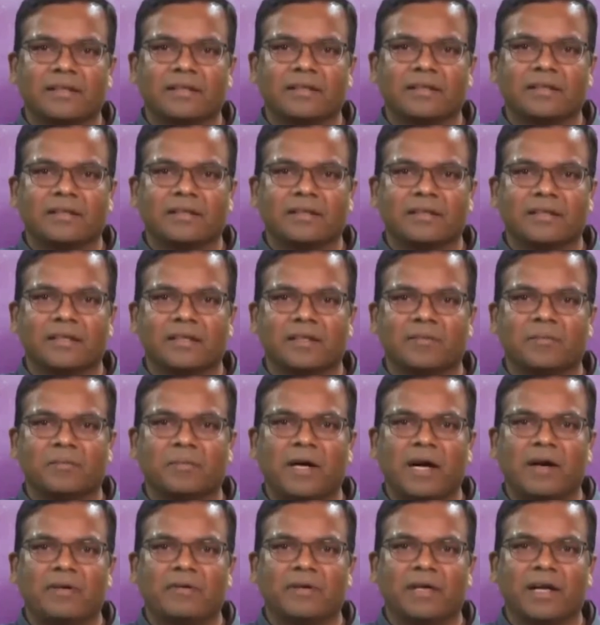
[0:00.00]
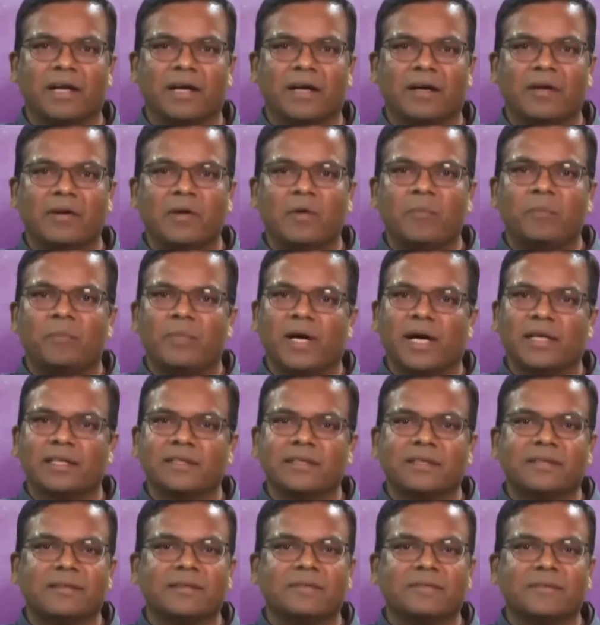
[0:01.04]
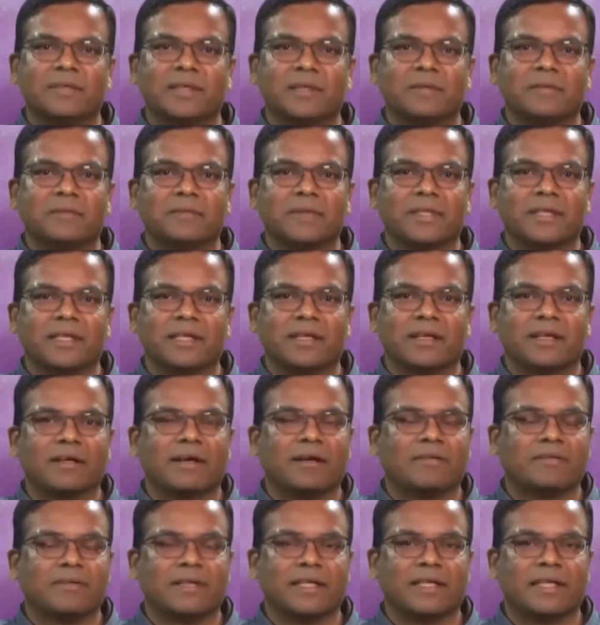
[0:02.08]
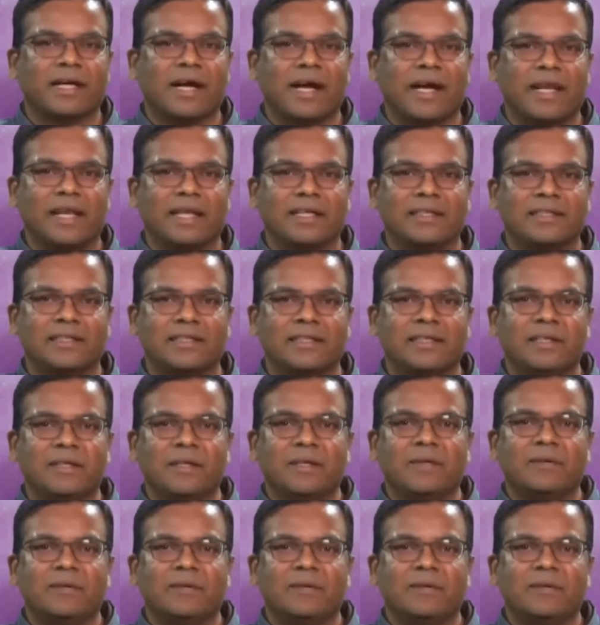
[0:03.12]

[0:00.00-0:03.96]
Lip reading: a power law but with a cutoff at high energy,